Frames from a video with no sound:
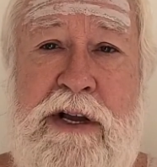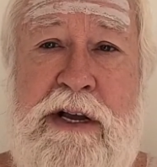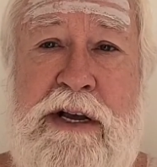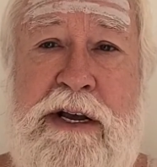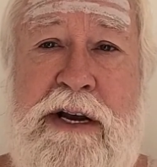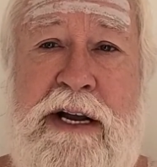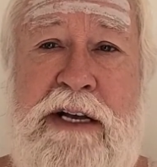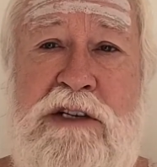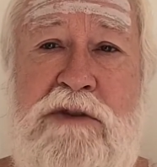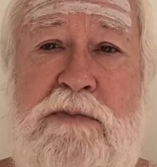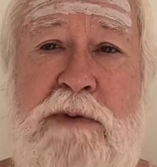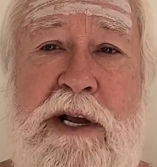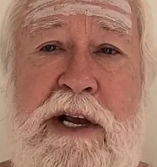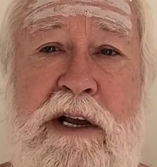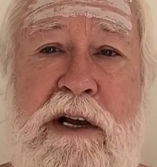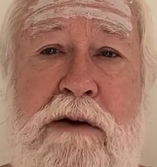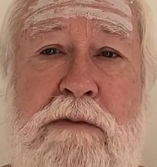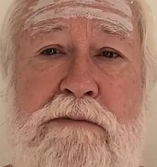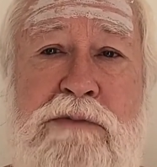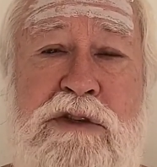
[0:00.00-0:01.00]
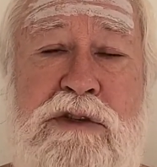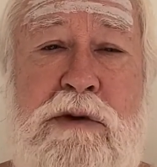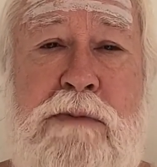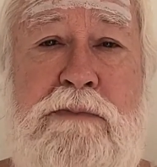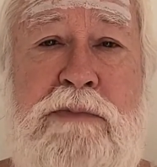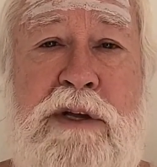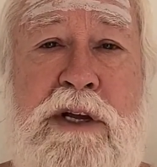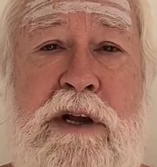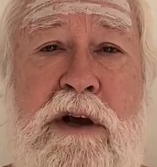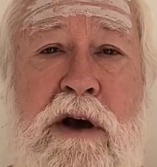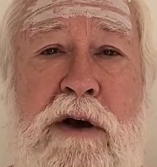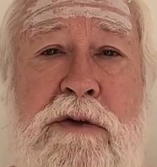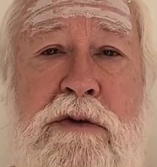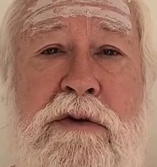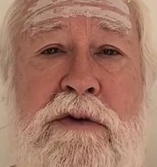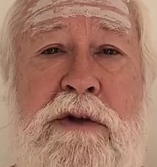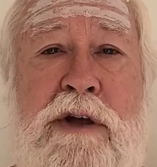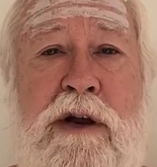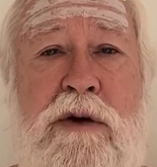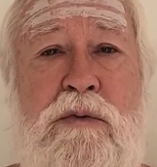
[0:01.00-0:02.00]
It has become something
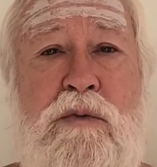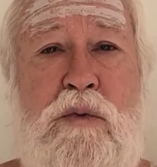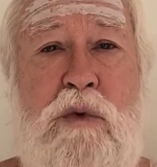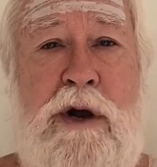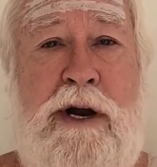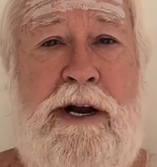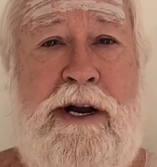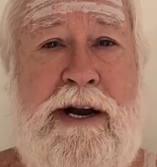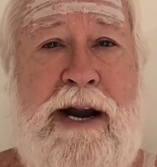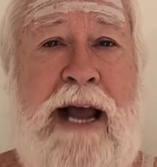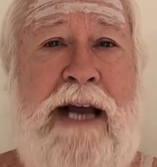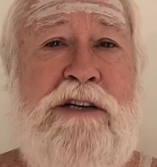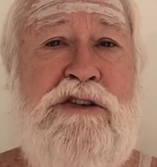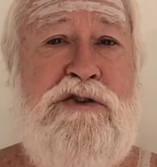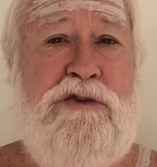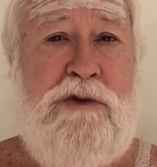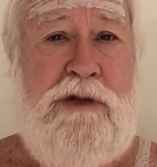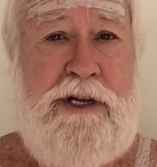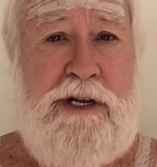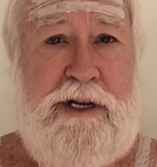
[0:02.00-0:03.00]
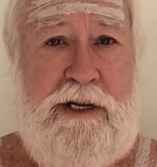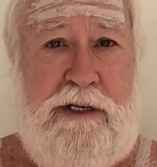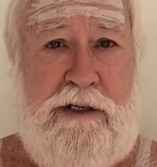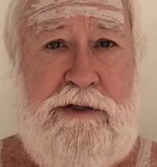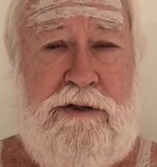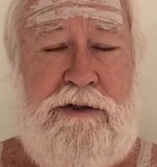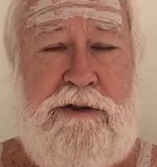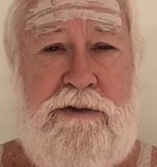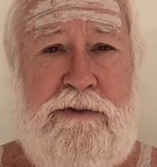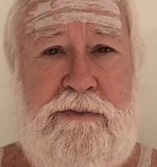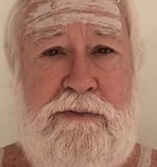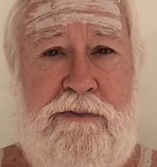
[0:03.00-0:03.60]
other than what it naturally is.